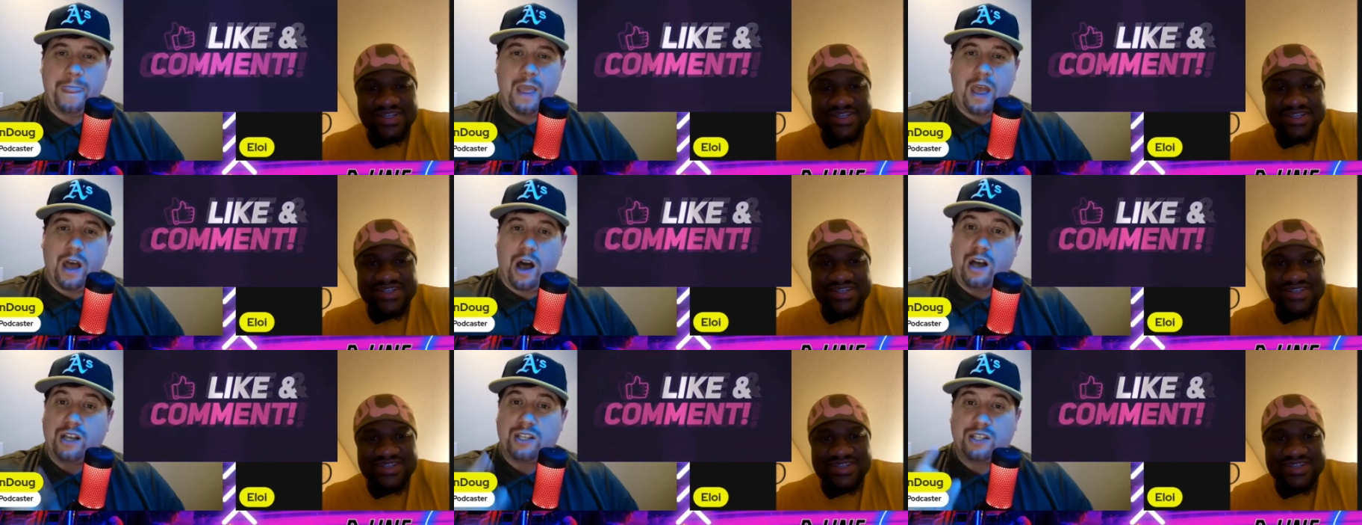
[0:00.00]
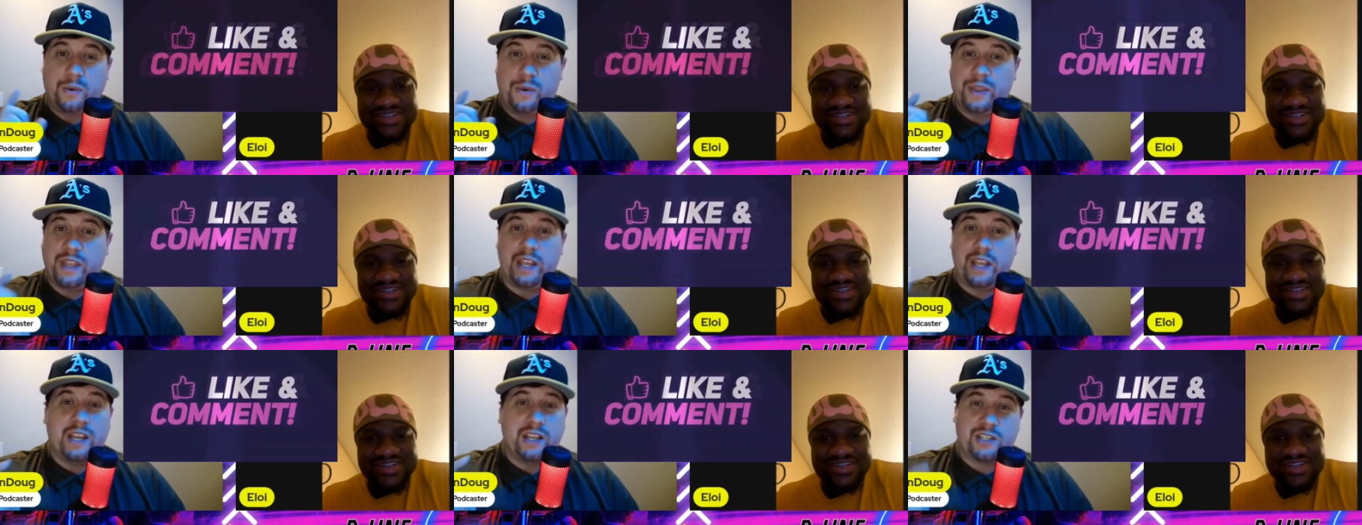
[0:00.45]
Speaker 1: Also, in
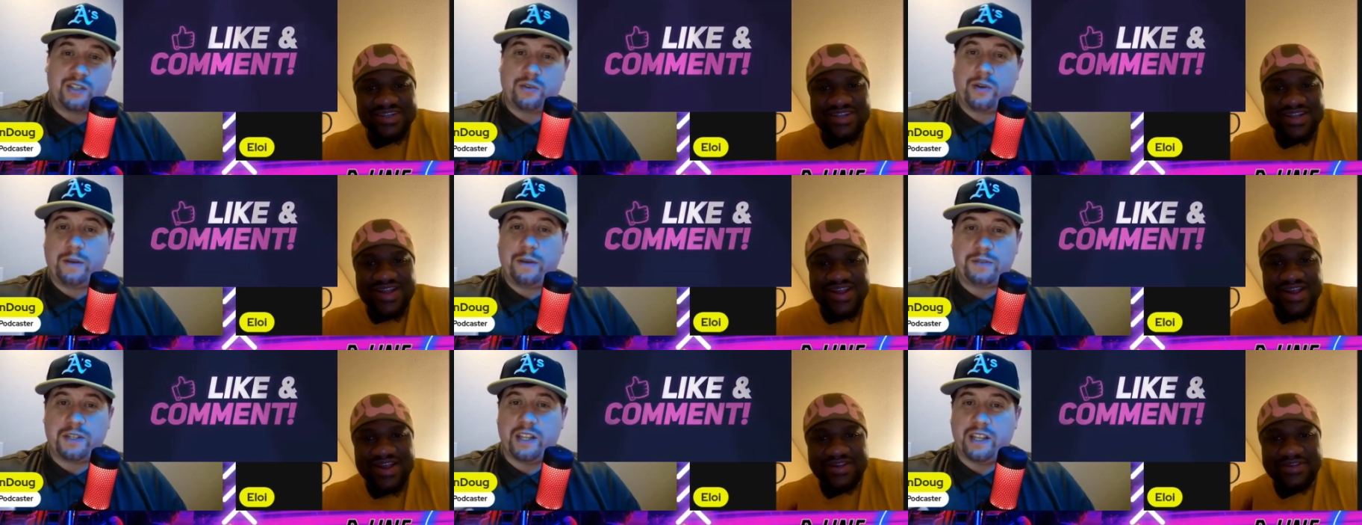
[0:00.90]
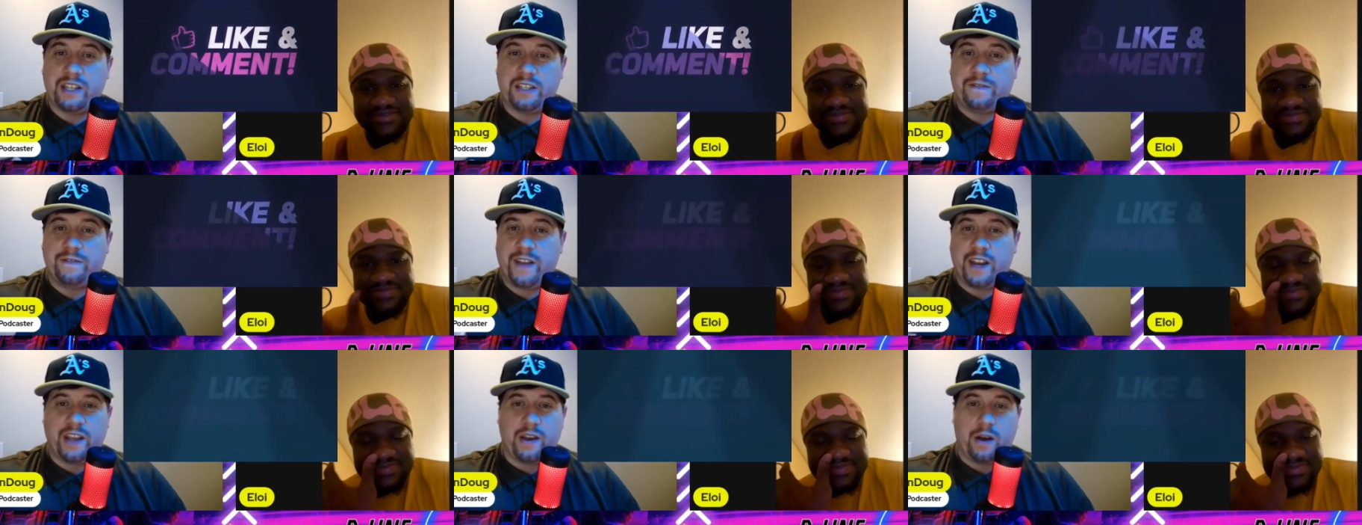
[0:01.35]
the description of this
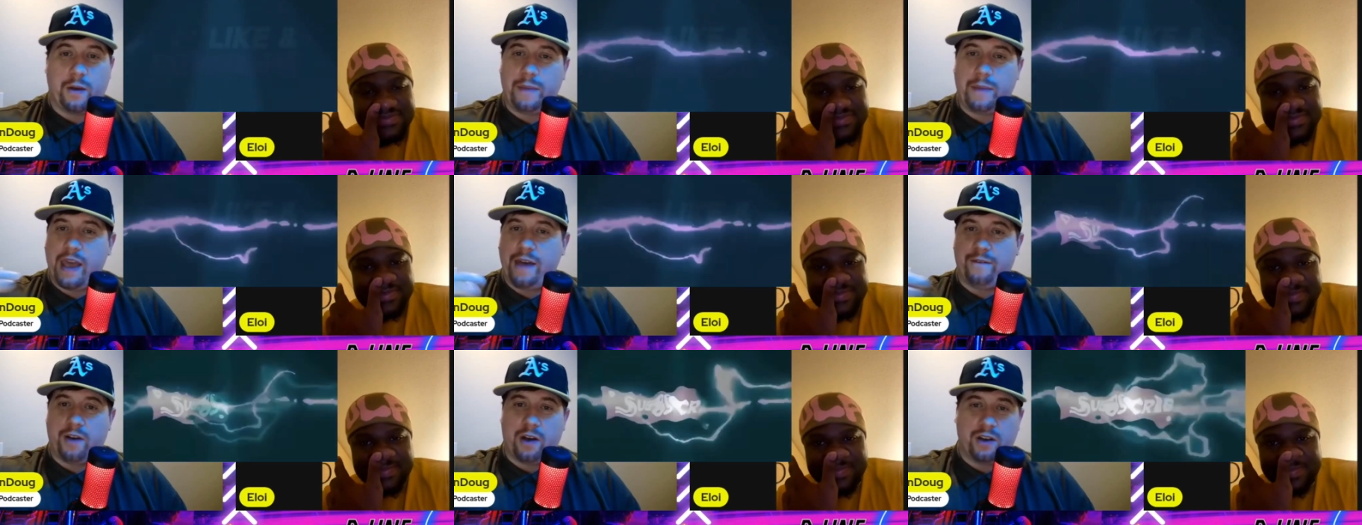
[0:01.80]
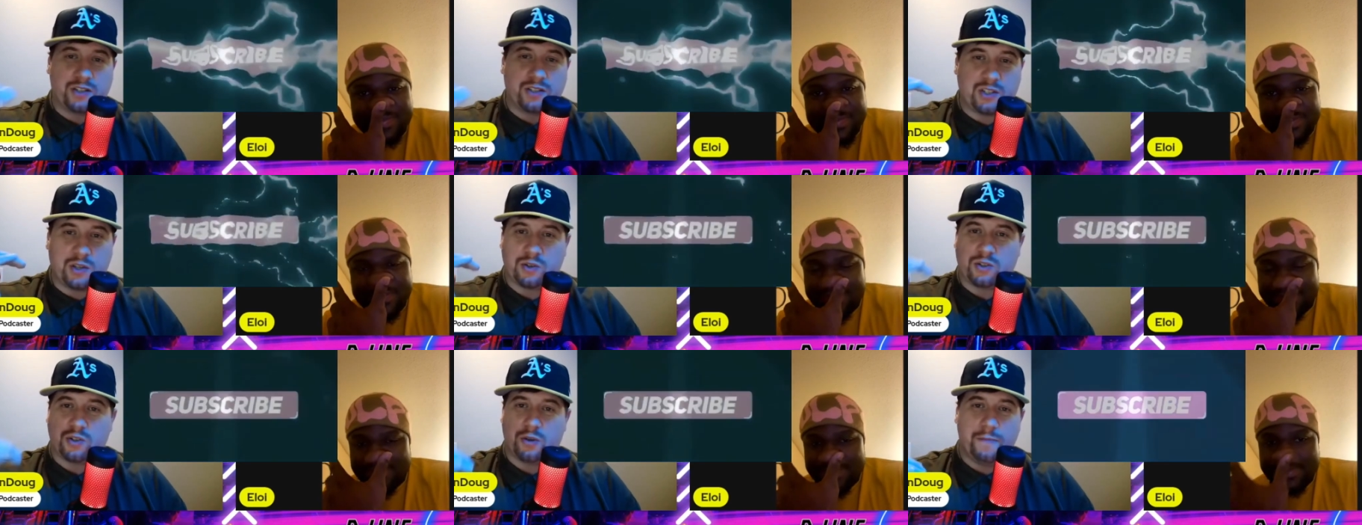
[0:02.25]
video, I'm going to have all
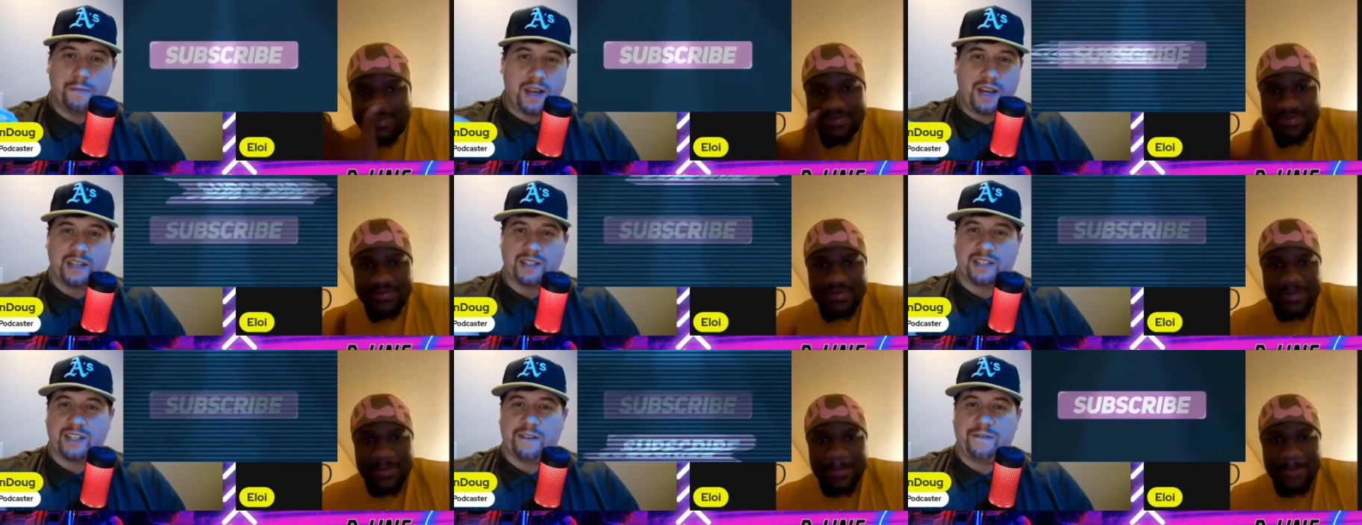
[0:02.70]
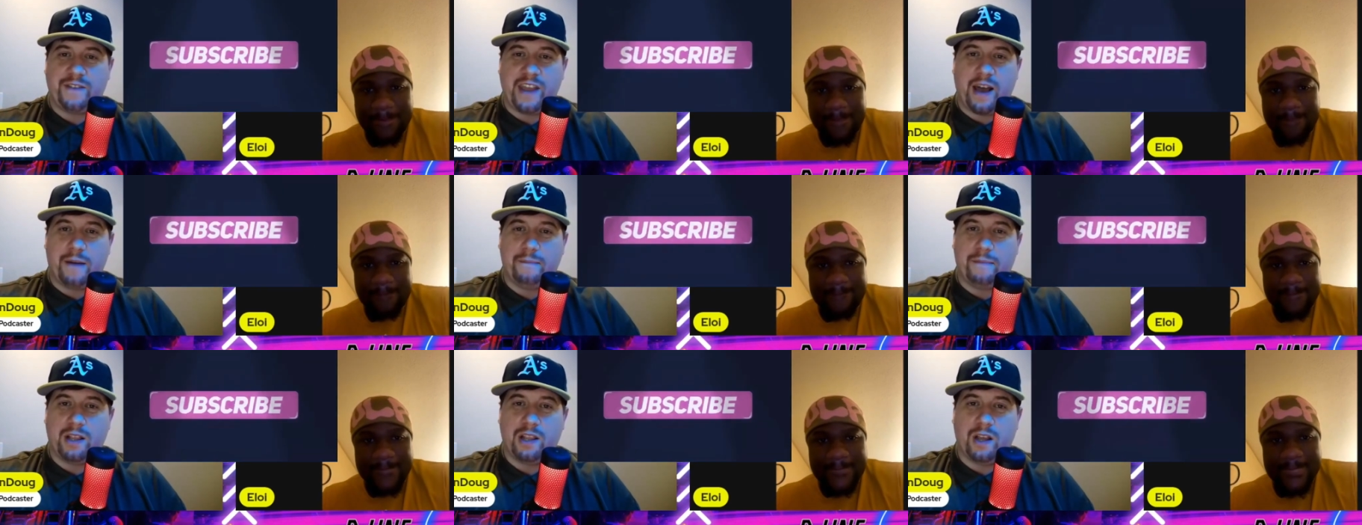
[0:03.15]
social media stuff
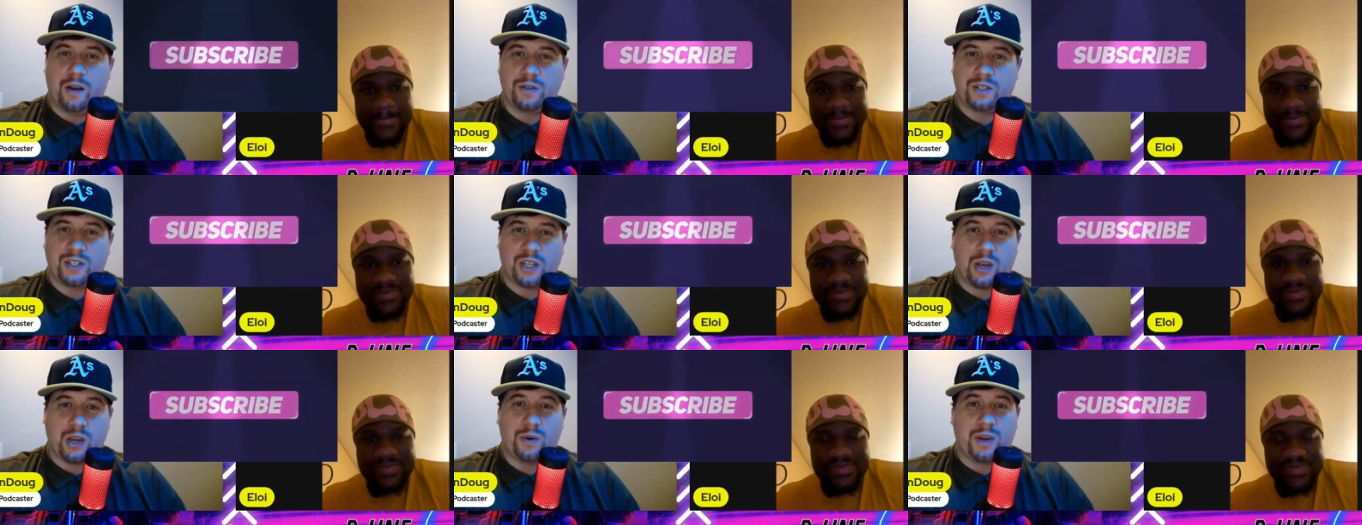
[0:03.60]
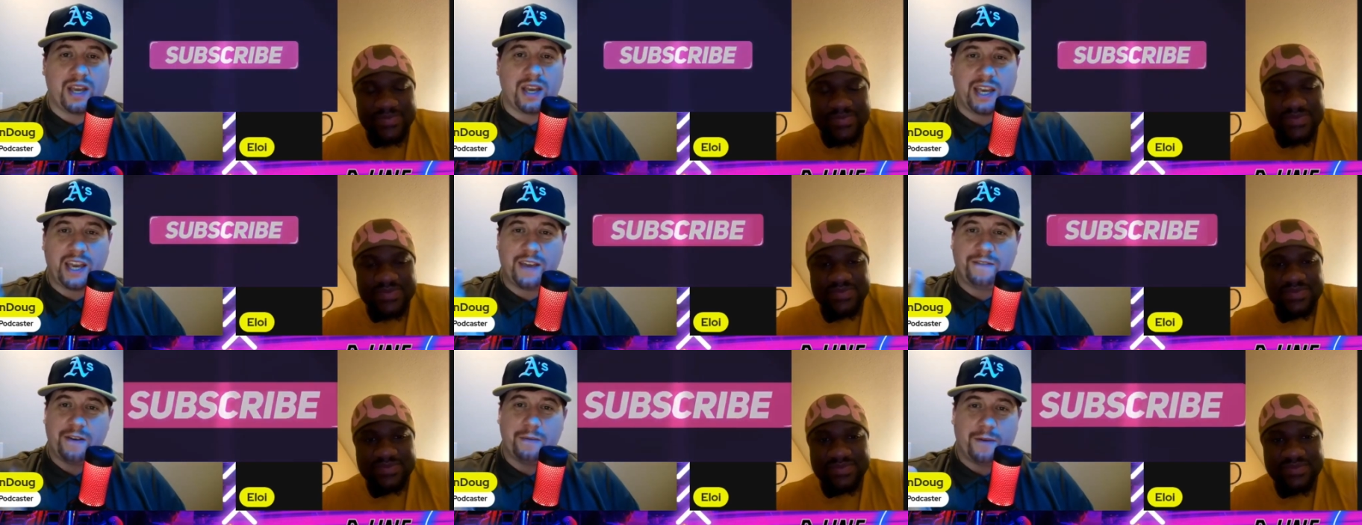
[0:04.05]
down below so you can
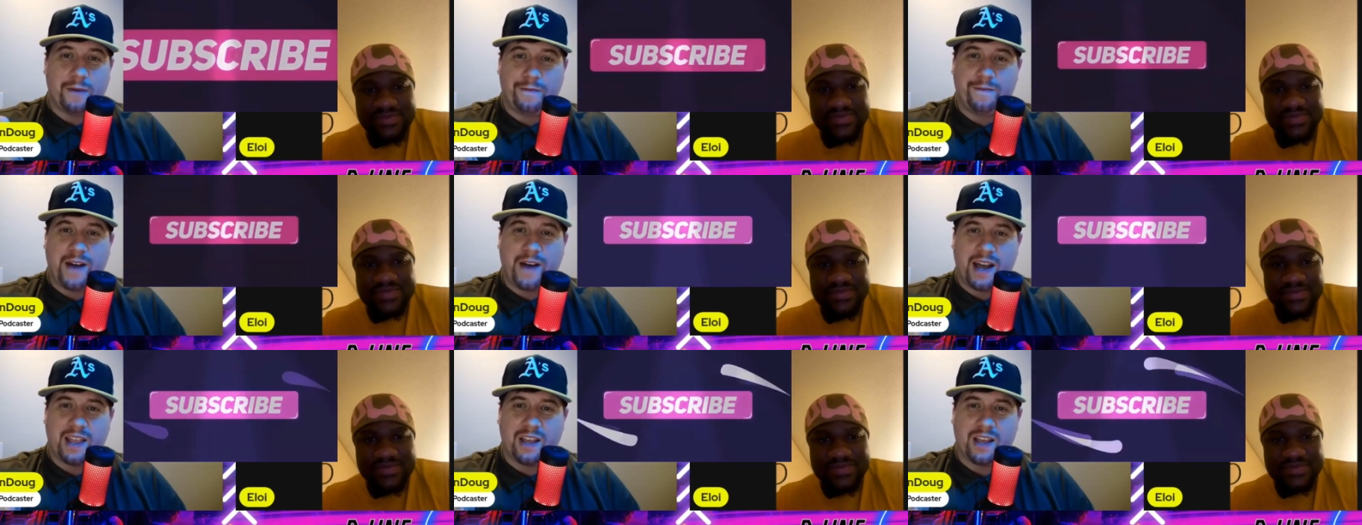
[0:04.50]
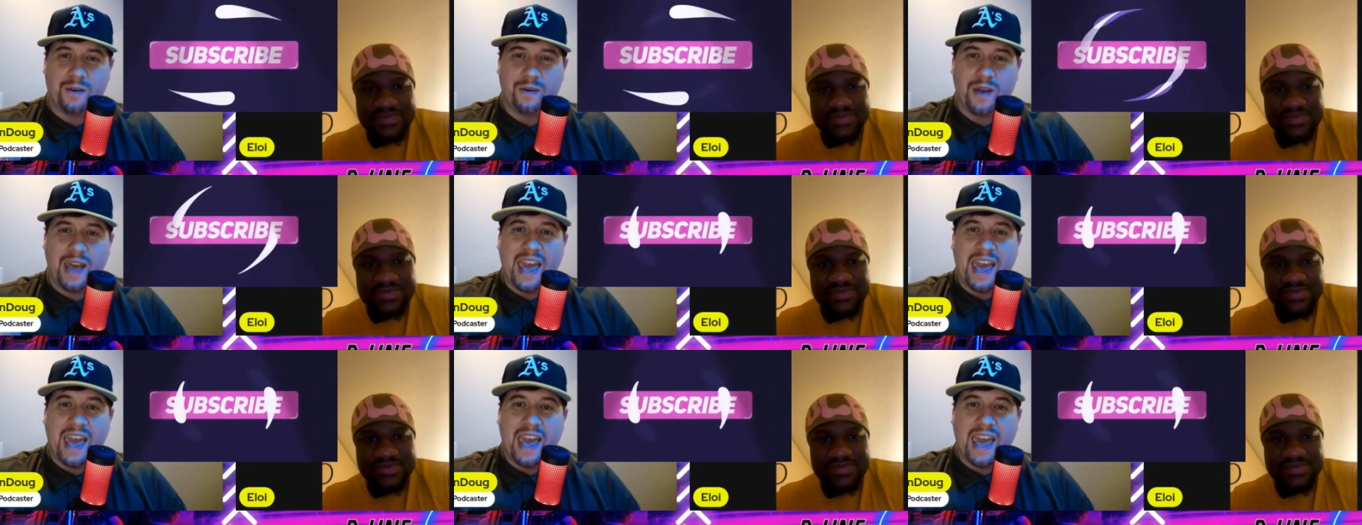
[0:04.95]
give him a follow